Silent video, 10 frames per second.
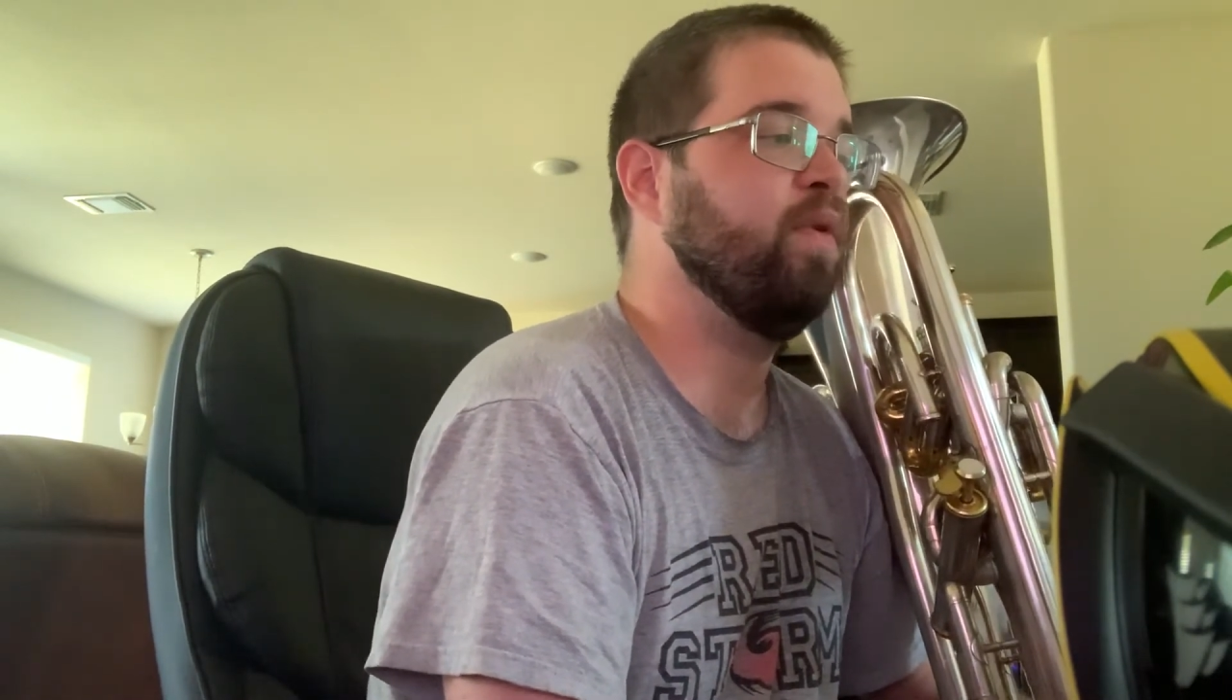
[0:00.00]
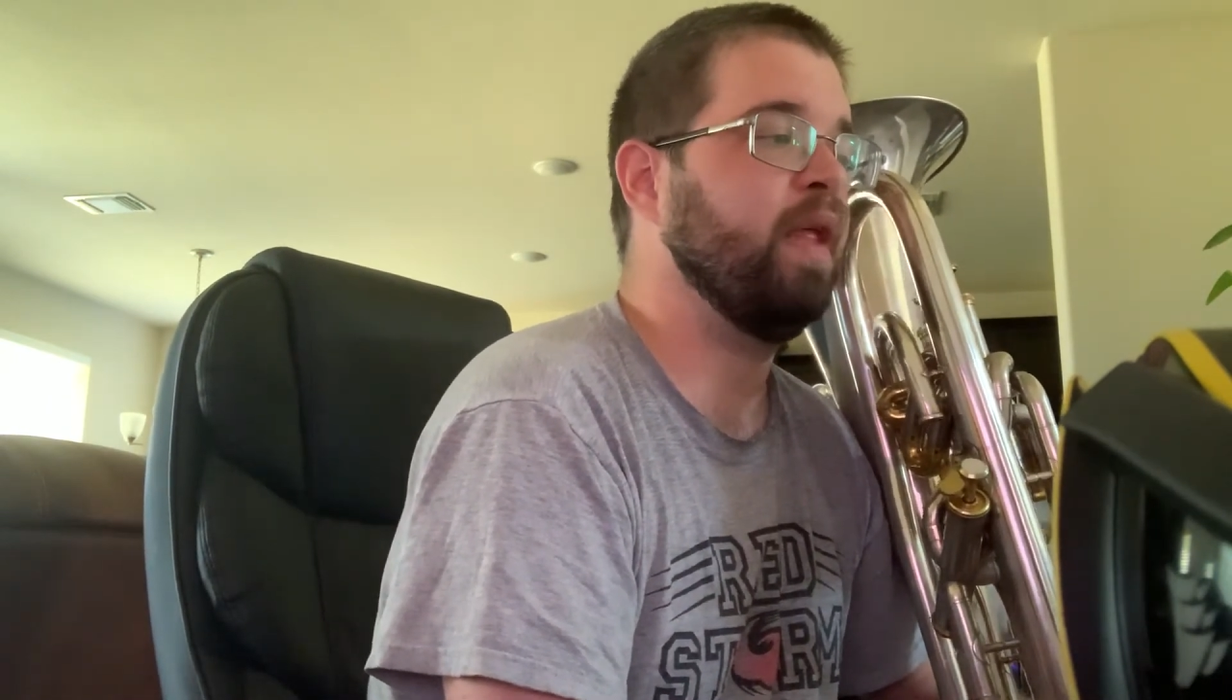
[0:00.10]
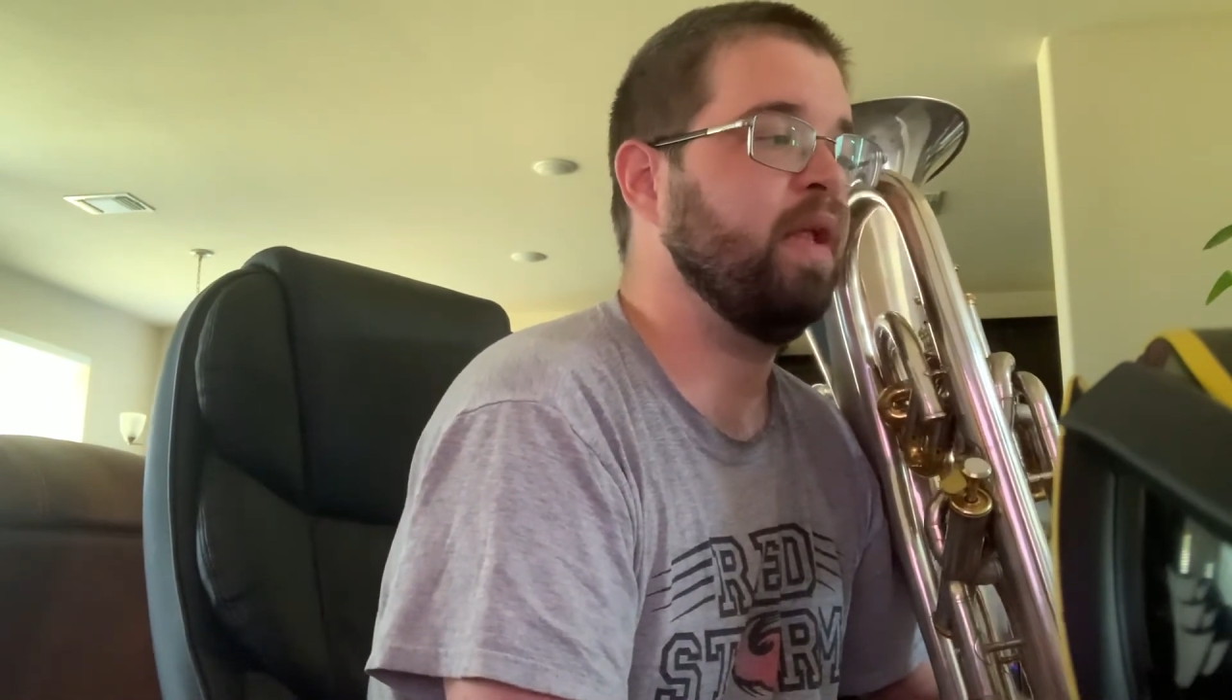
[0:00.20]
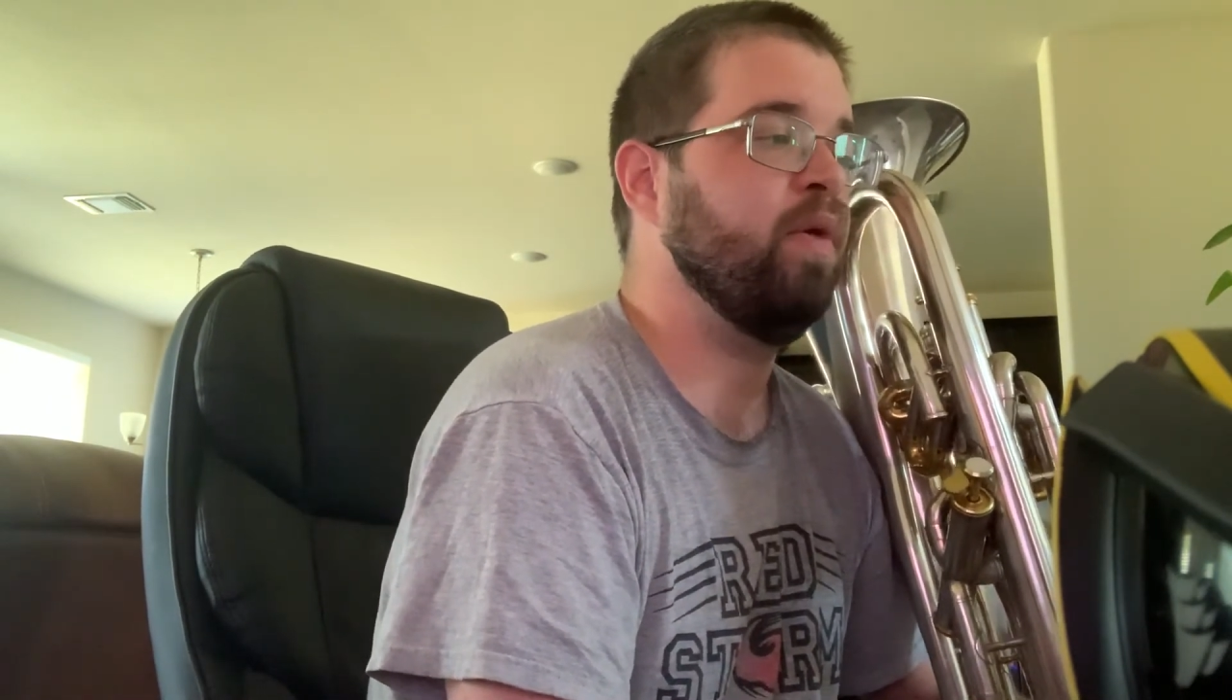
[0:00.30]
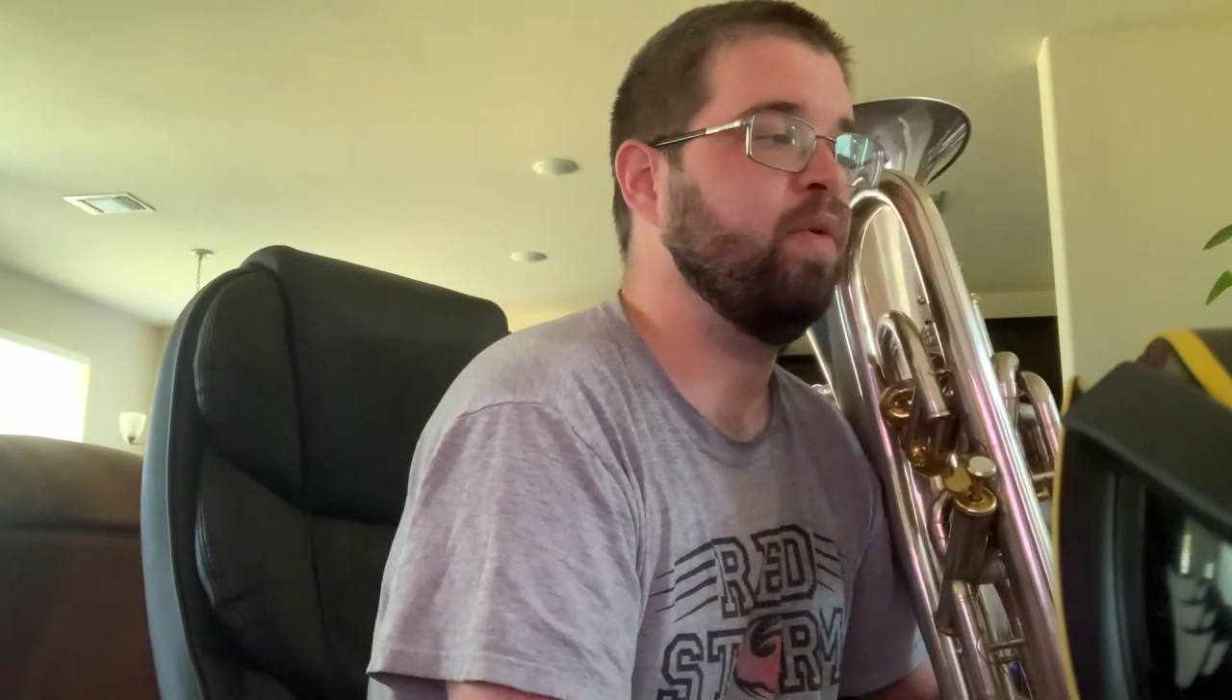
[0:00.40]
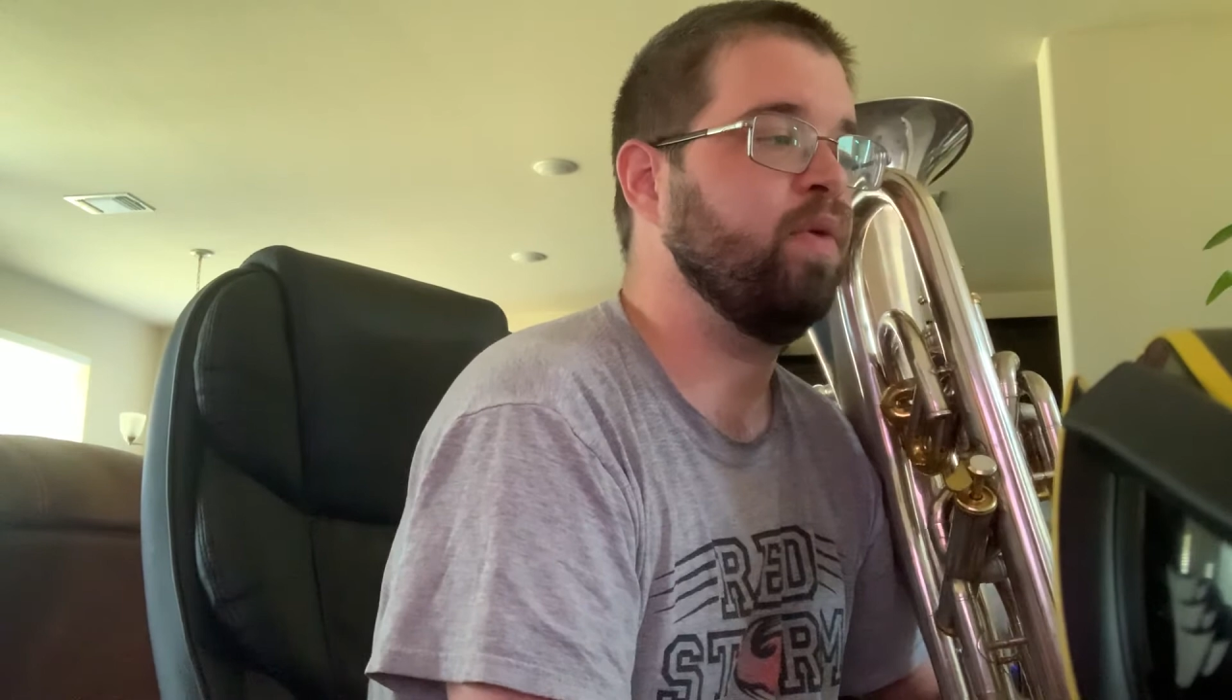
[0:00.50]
that you